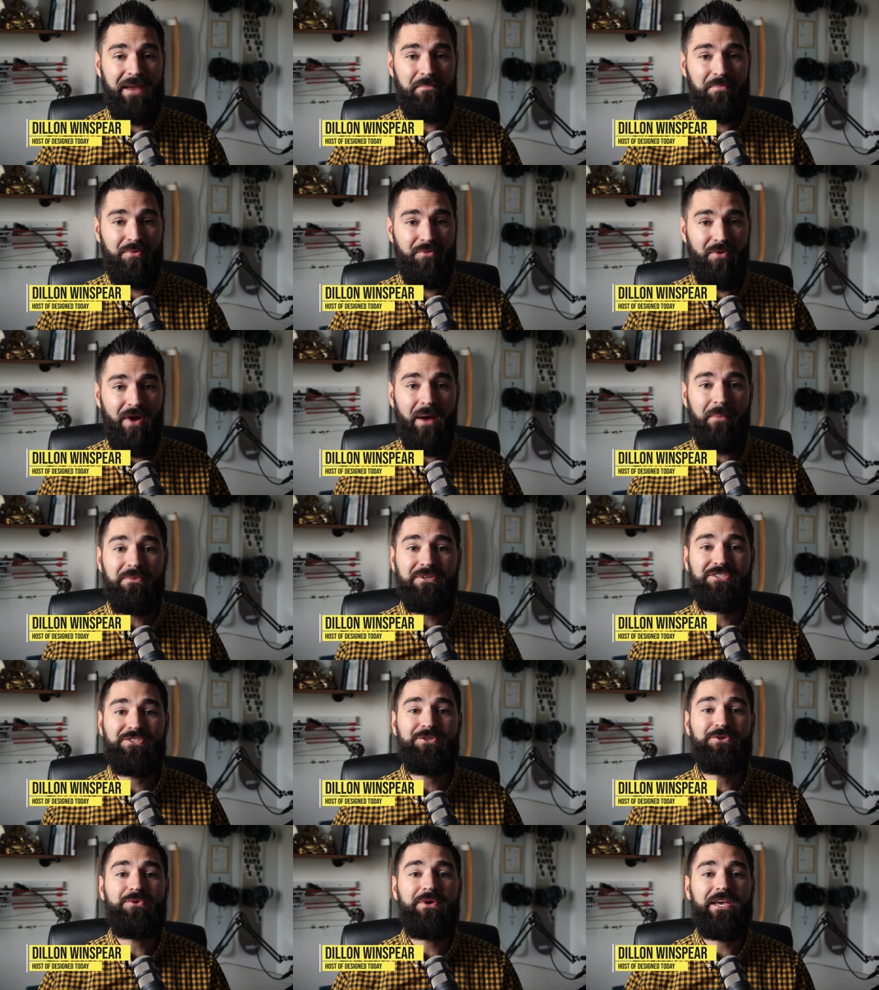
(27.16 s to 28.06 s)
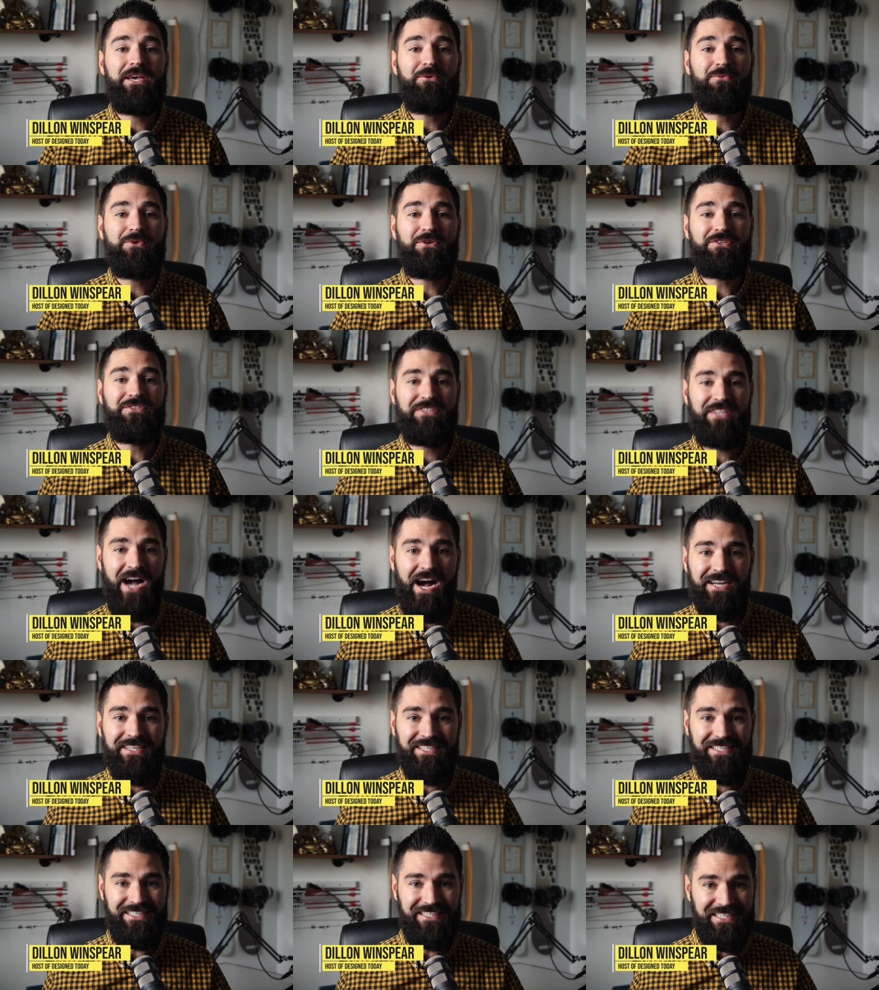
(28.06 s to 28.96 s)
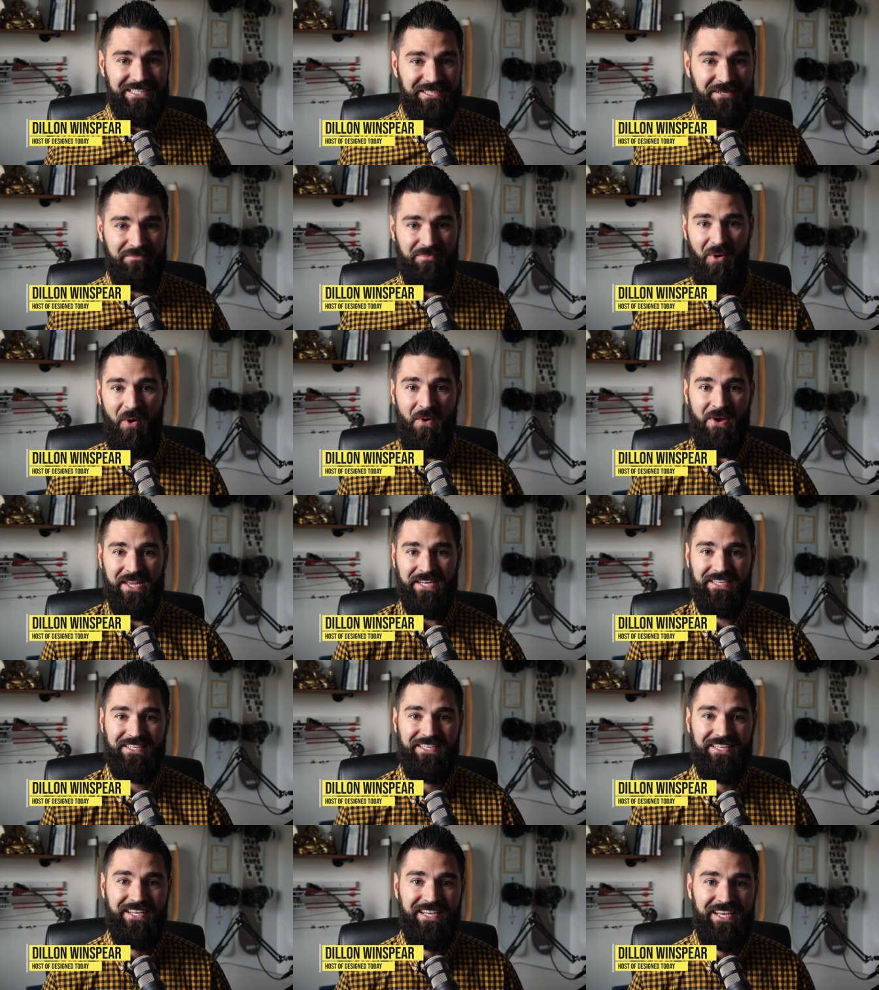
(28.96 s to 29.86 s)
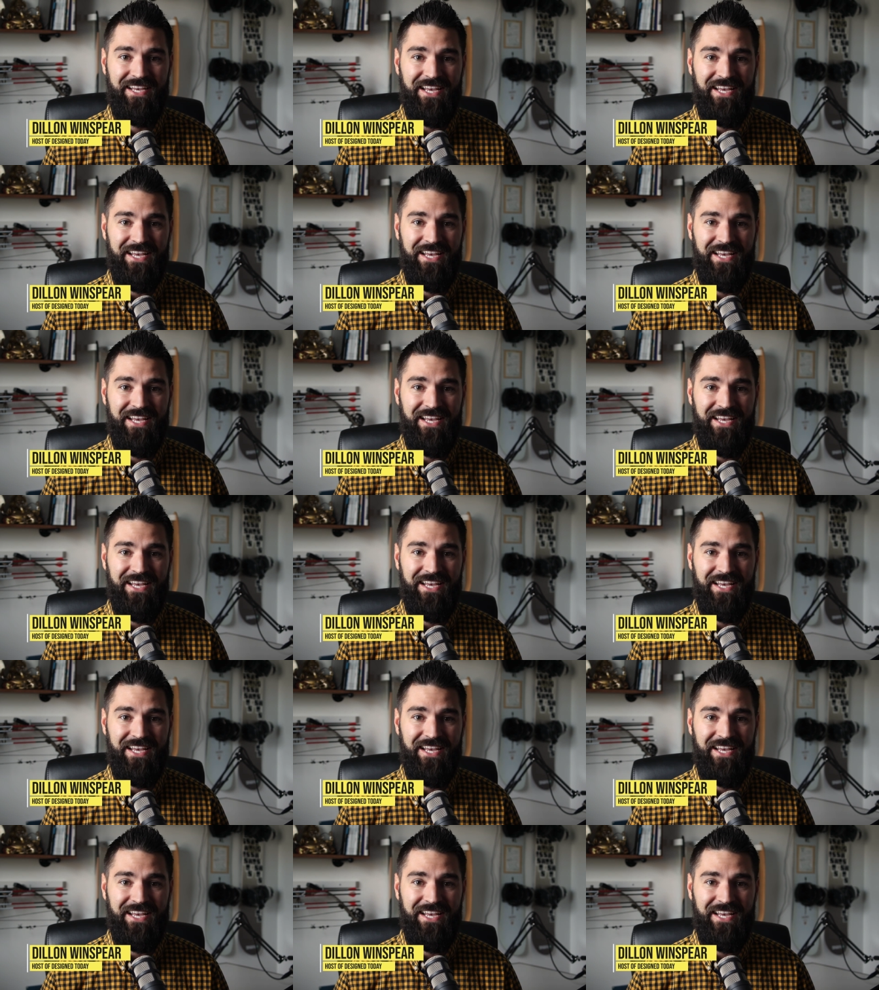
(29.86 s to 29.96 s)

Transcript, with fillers: I promise you it will not disappoint.